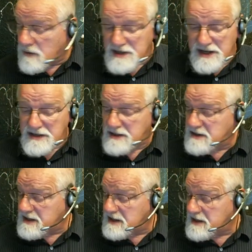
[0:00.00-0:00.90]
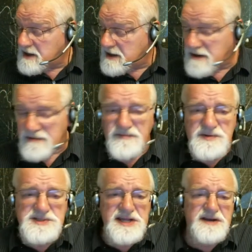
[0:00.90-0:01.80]
Okay, the uh,
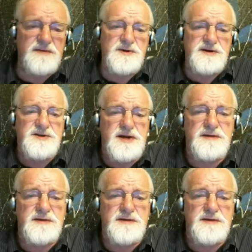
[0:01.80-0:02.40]
first thing I want to